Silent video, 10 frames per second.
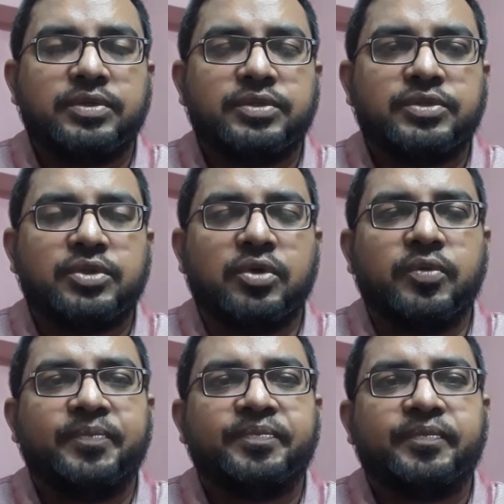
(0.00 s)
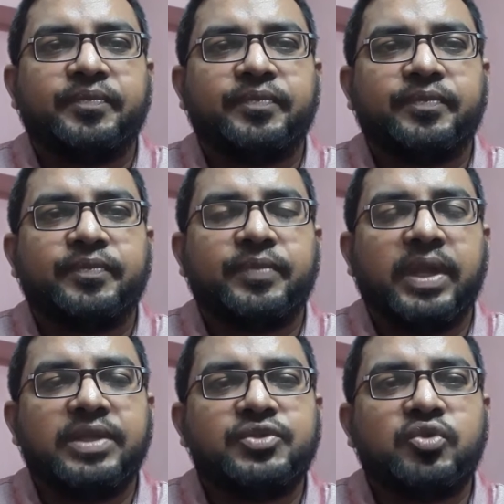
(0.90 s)
So
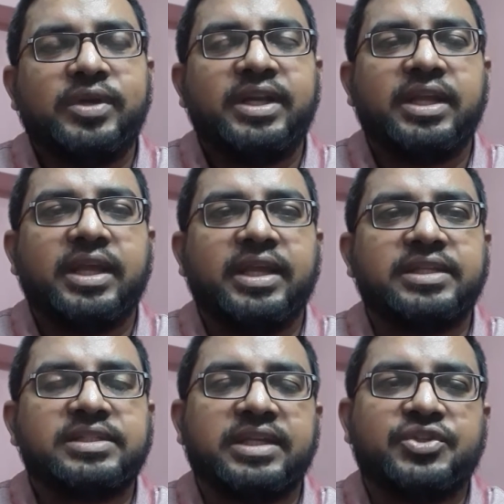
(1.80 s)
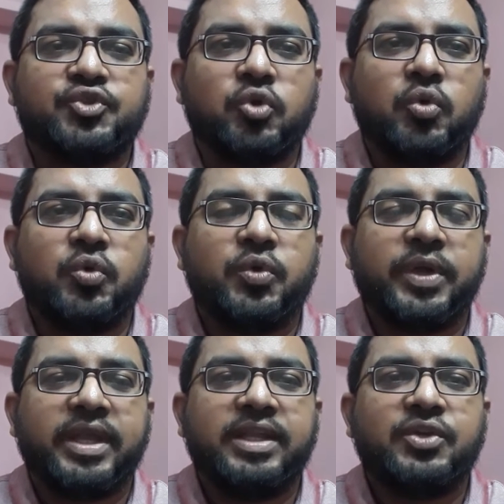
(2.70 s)
insulin is stored
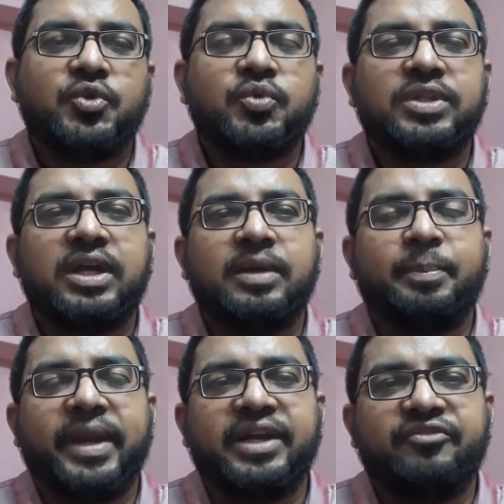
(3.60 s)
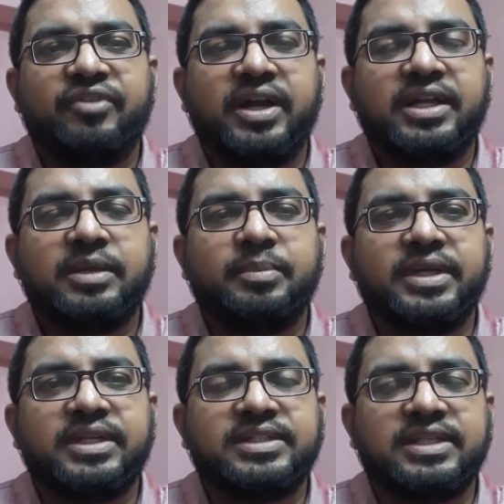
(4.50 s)
into the pancreatic
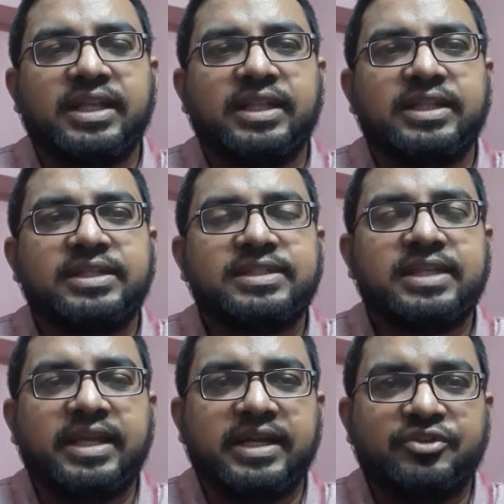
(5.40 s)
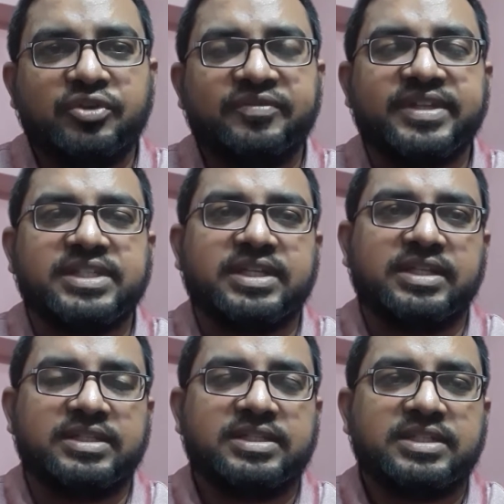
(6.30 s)
beta cell secretory
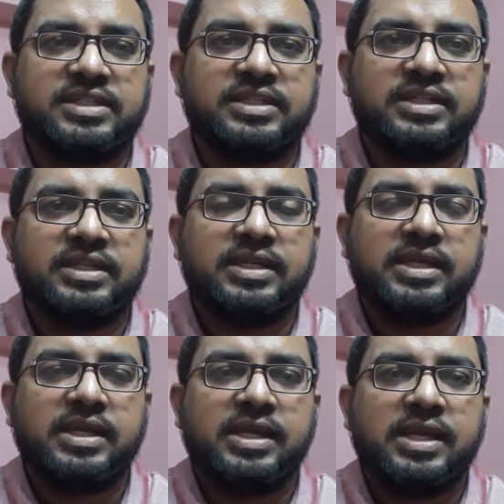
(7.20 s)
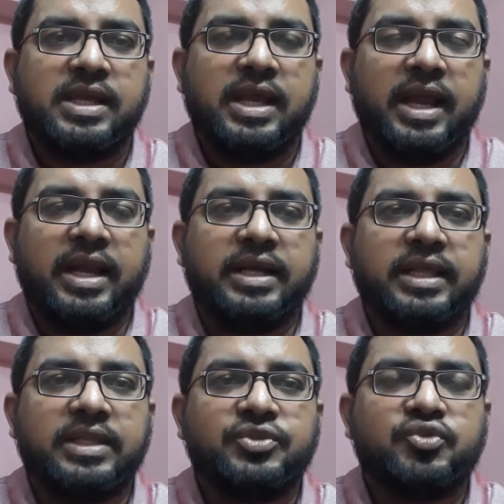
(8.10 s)
vesicles, and
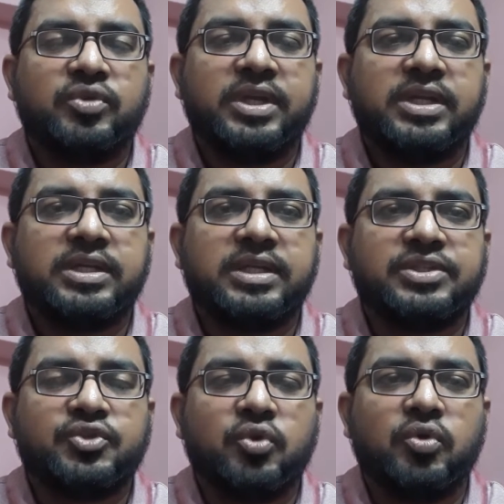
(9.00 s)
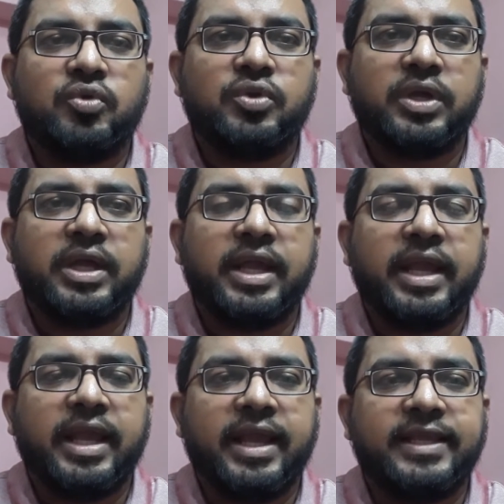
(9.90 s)
insulin is stored
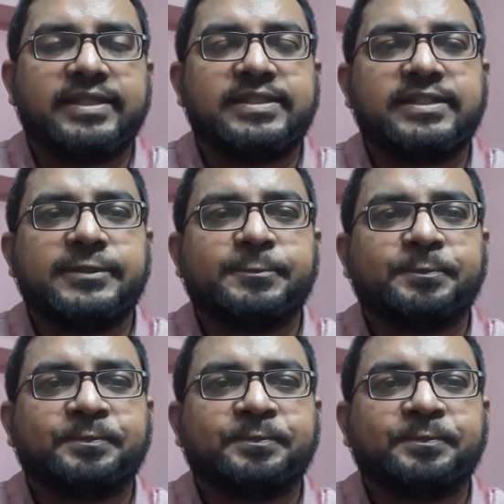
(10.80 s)
as